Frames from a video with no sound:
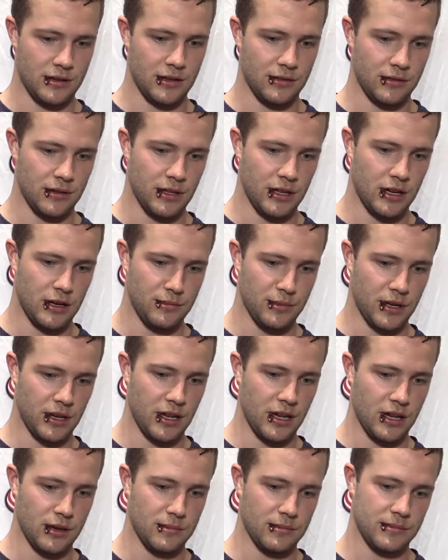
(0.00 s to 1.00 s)
It really helped my
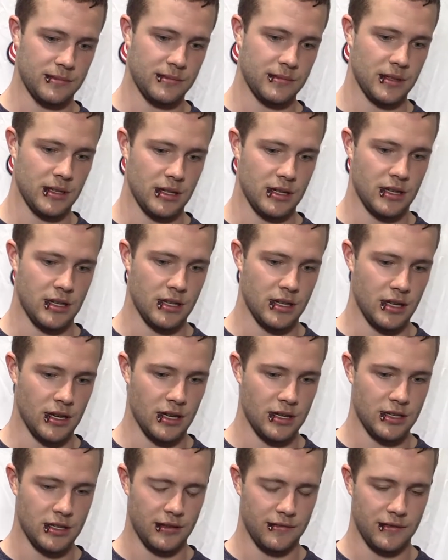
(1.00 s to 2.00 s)
game on the ice.